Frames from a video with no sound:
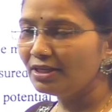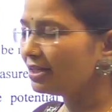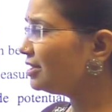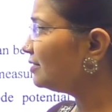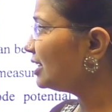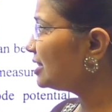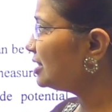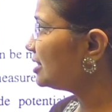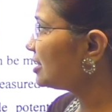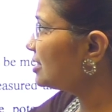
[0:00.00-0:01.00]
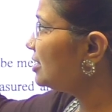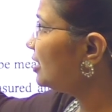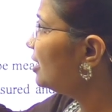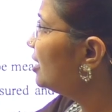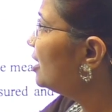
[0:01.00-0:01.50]
Otherwise this is
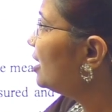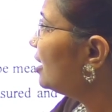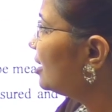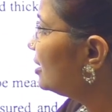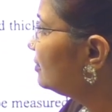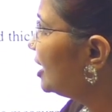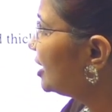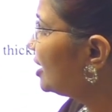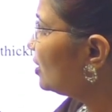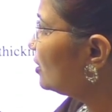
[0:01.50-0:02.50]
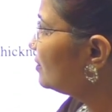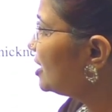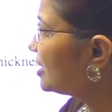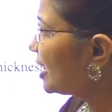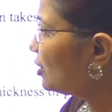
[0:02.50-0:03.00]
the working of
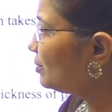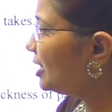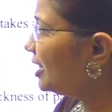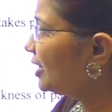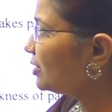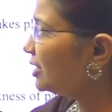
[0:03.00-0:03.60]
this calomel electrode,